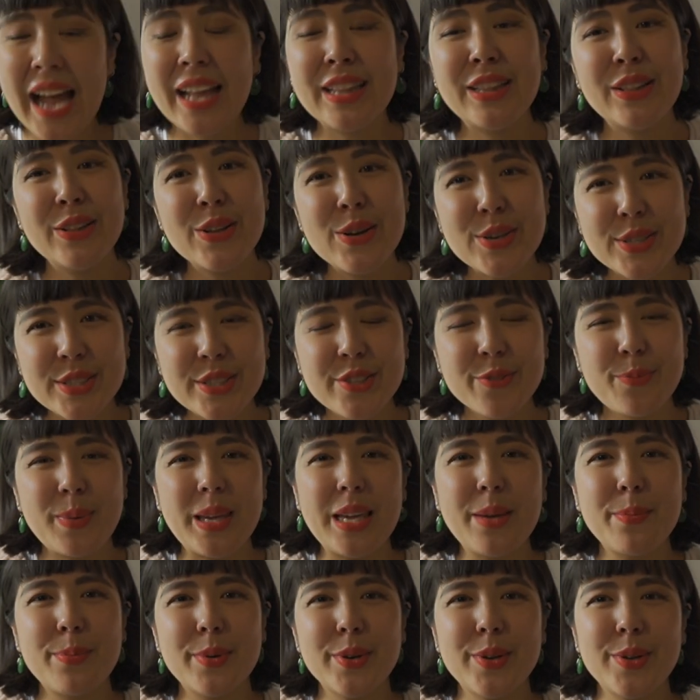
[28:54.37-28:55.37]
And lots of
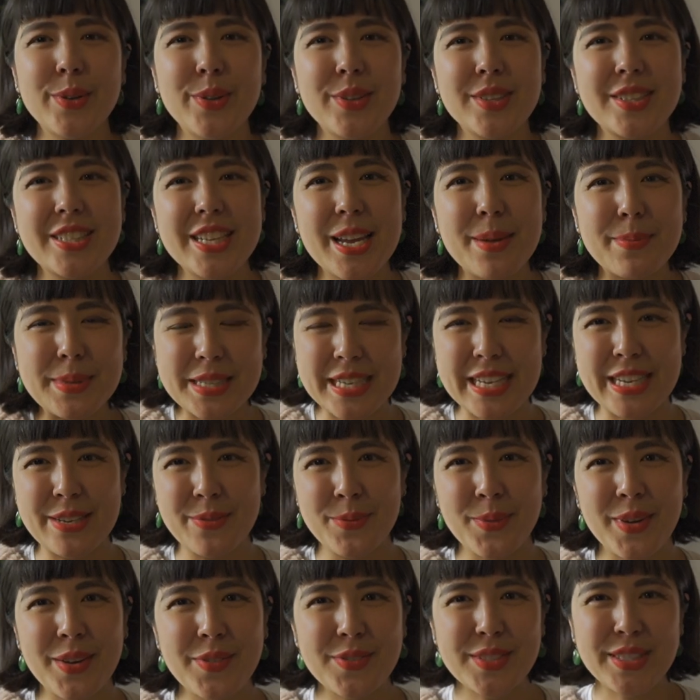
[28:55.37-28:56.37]
people chipped
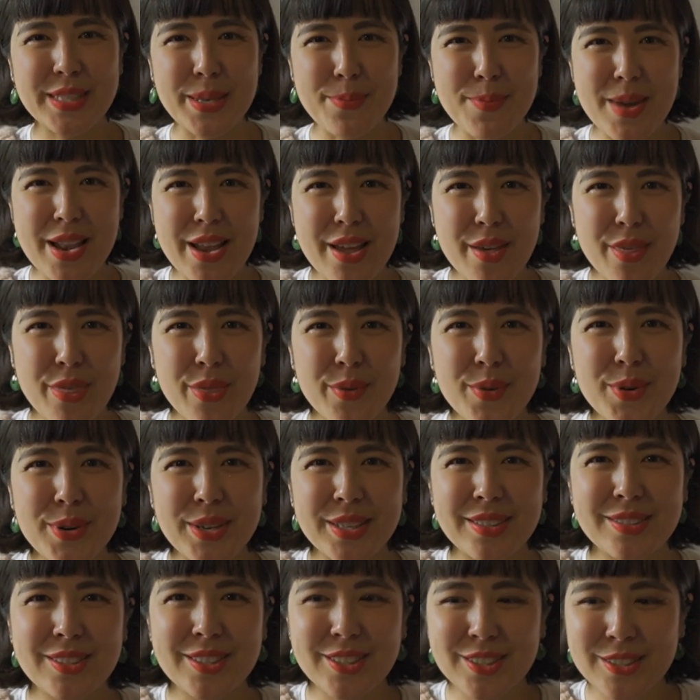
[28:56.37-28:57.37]
in with similar
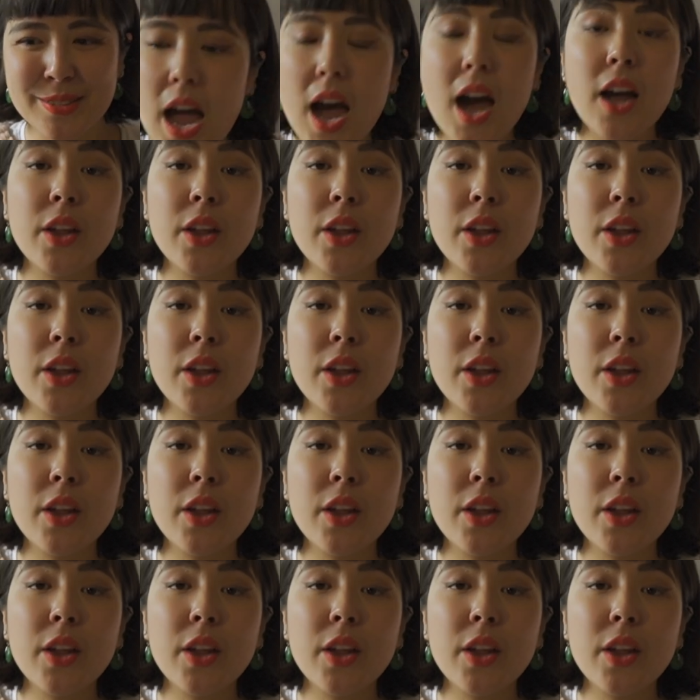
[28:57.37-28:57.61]
thoughts.